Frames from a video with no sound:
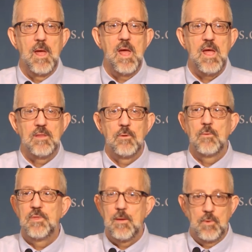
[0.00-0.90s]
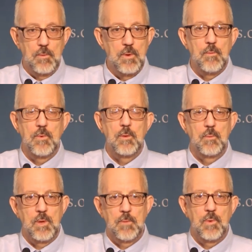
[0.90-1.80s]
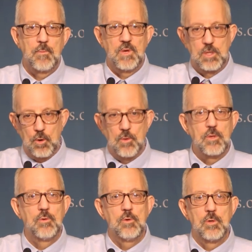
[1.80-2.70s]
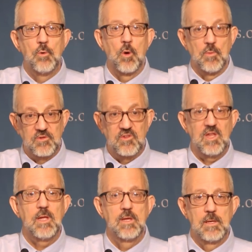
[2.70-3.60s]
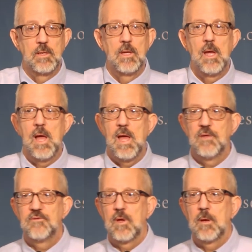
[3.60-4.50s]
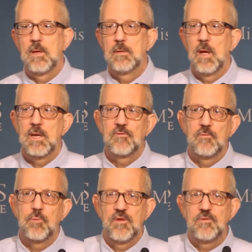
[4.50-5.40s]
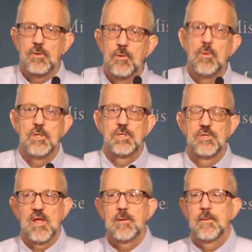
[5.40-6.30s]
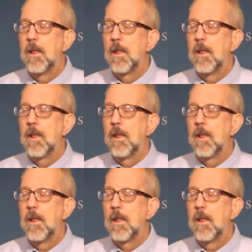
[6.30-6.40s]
and then we returned to normalcy, as I guess it was President Coolidge said.